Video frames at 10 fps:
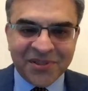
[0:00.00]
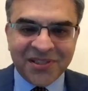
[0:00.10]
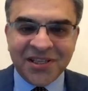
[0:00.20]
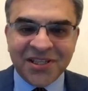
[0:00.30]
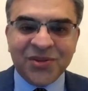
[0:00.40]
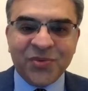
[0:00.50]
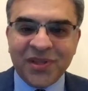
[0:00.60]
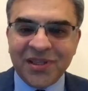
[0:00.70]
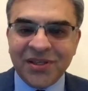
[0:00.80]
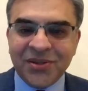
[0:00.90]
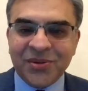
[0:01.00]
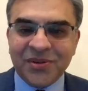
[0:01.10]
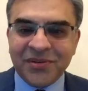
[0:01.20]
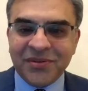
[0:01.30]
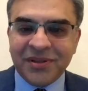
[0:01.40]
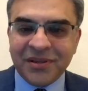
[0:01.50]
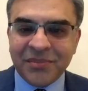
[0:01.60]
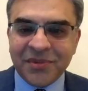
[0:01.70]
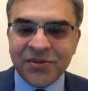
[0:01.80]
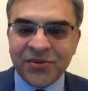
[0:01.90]
presentation with you,
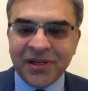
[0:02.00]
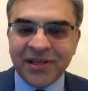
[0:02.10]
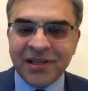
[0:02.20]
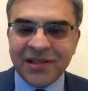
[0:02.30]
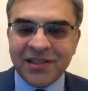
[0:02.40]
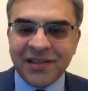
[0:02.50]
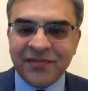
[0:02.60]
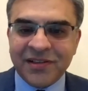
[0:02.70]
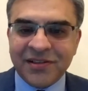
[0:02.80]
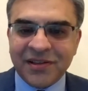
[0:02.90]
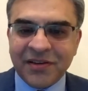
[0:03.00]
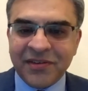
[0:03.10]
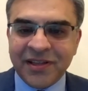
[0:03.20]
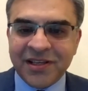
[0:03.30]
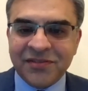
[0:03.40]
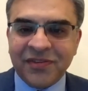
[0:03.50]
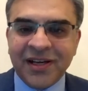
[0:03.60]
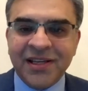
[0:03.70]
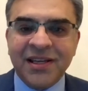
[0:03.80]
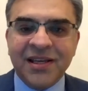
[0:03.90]
Mansoor, and then see if everything is
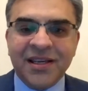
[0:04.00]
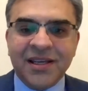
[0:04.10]
fine.